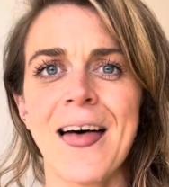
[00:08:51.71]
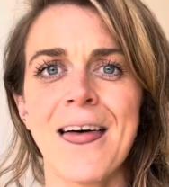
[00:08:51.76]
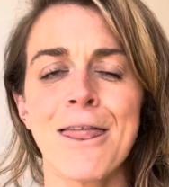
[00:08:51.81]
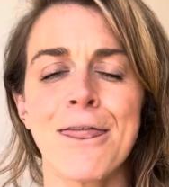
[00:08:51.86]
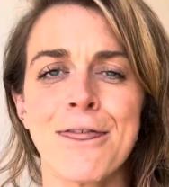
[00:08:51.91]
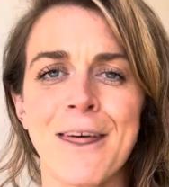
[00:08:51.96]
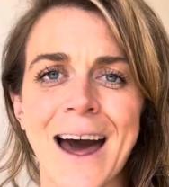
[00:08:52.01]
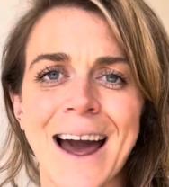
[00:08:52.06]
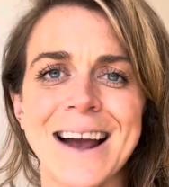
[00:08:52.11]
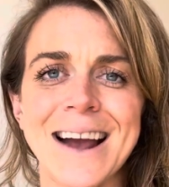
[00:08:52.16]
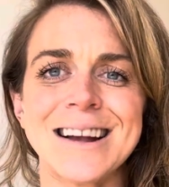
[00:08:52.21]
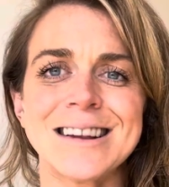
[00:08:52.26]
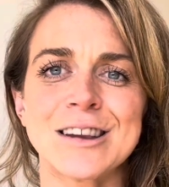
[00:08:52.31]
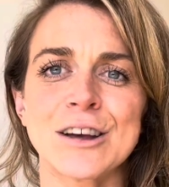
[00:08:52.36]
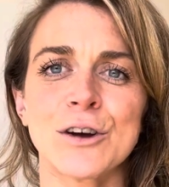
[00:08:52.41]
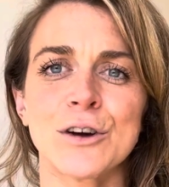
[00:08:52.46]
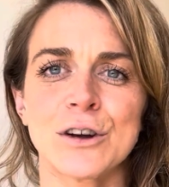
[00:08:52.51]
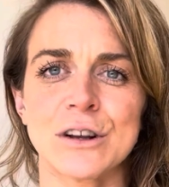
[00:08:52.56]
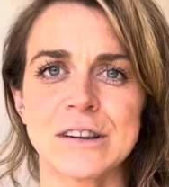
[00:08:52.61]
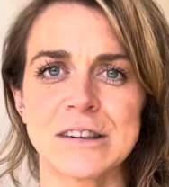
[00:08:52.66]
That is
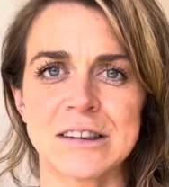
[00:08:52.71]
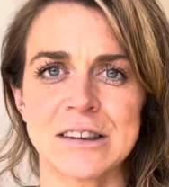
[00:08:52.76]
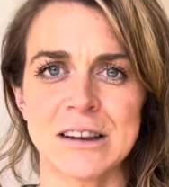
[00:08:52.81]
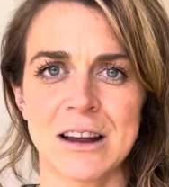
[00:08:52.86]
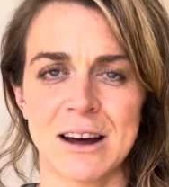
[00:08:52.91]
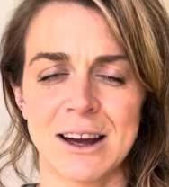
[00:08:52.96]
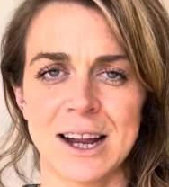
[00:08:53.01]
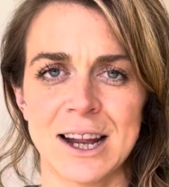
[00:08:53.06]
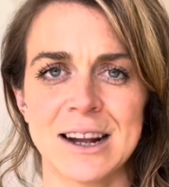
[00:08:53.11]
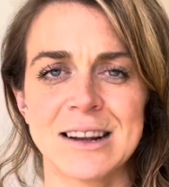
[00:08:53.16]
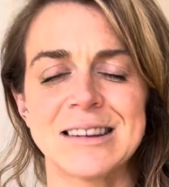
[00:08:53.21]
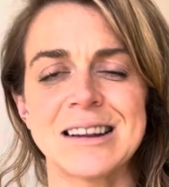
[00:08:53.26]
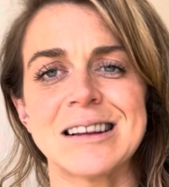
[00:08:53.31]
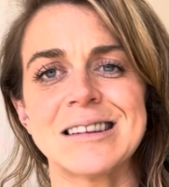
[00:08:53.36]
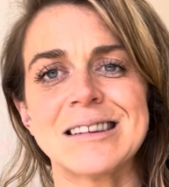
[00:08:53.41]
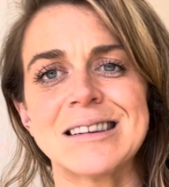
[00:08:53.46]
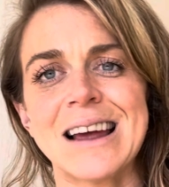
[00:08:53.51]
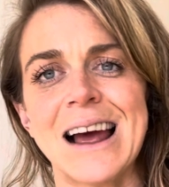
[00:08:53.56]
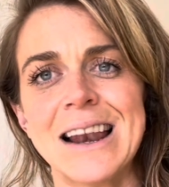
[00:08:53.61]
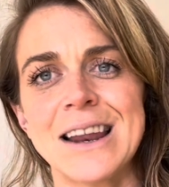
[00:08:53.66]
a good sign, because
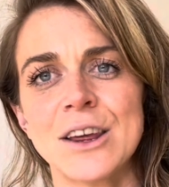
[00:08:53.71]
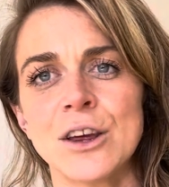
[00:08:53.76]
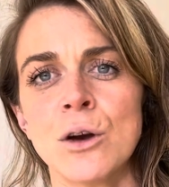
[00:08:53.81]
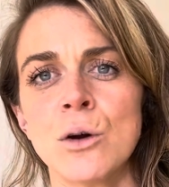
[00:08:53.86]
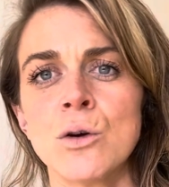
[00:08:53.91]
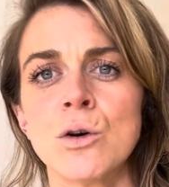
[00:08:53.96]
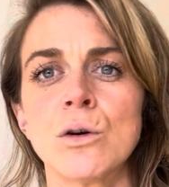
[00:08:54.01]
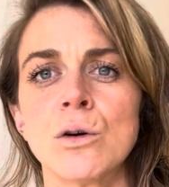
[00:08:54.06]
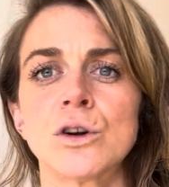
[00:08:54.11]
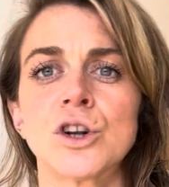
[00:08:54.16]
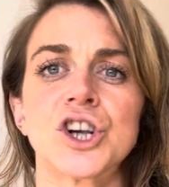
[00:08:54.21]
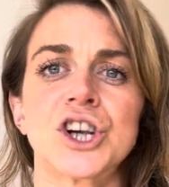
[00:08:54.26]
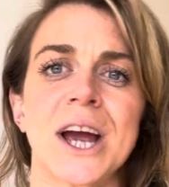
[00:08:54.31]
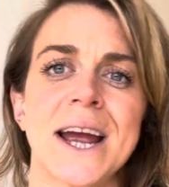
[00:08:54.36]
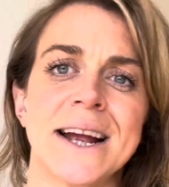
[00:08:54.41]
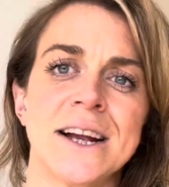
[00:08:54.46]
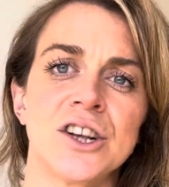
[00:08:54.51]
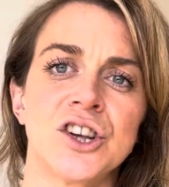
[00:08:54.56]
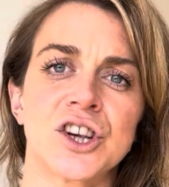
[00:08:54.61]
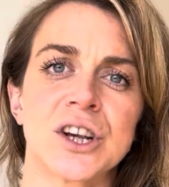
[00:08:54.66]
that's telling you you're
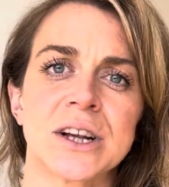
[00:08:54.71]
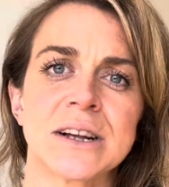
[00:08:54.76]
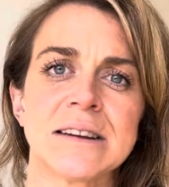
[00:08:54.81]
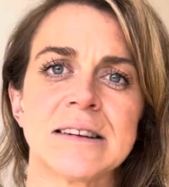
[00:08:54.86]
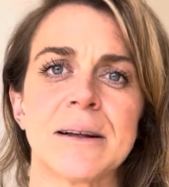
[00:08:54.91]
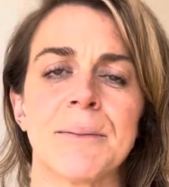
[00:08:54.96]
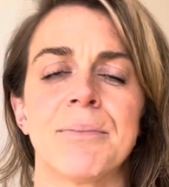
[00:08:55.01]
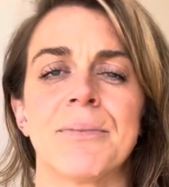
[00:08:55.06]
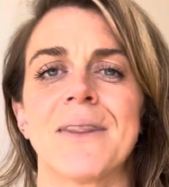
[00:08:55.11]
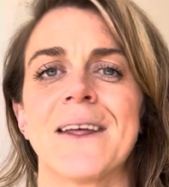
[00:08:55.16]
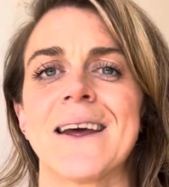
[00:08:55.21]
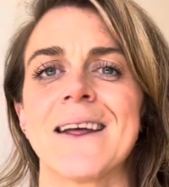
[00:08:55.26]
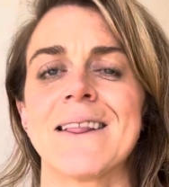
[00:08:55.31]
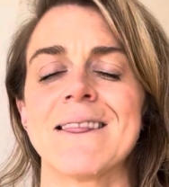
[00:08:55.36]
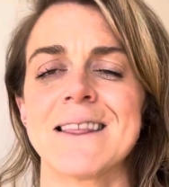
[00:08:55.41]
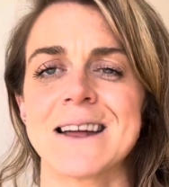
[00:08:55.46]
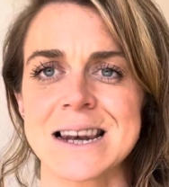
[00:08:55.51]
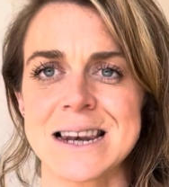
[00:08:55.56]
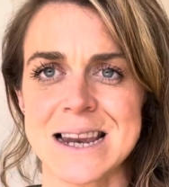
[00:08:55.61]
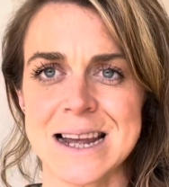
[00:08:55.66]
changing something
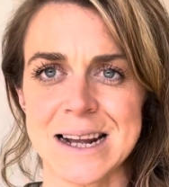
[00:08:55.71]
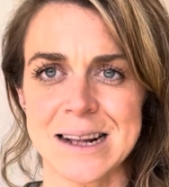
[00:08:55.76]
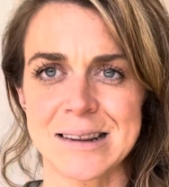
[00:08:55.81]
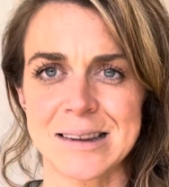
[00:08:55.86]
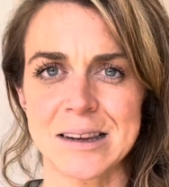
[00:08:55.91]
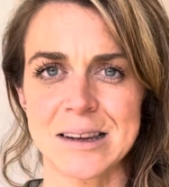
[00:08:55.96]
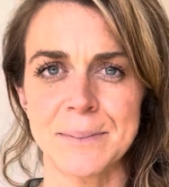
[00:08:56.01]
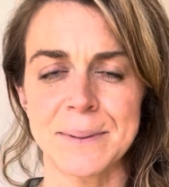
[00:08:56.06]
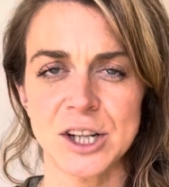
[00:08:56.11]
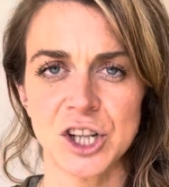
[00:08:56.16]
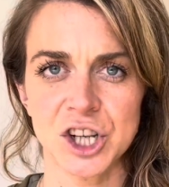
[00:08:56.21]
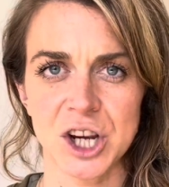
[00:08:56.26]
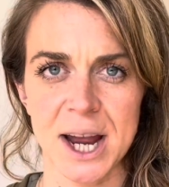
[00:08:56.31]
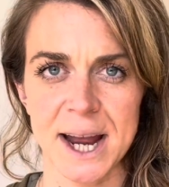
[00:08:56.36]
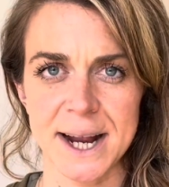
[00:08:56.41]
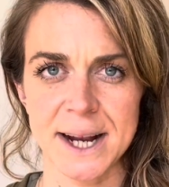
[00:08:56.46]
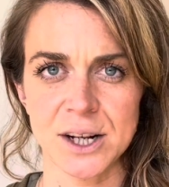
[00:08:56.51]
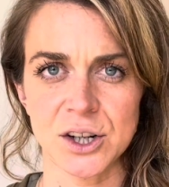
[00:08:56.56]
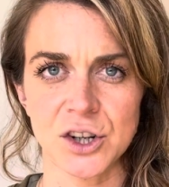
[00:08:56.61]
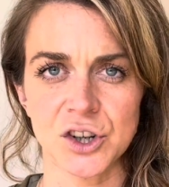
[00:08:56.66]
that needs to be
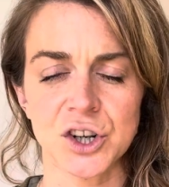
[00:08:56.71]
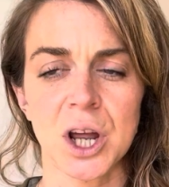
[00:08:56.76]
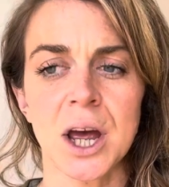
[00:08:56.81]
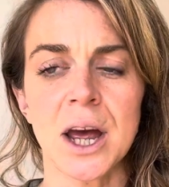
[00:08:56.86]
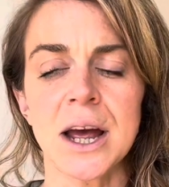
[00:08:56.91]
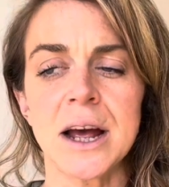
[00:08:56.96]
changed.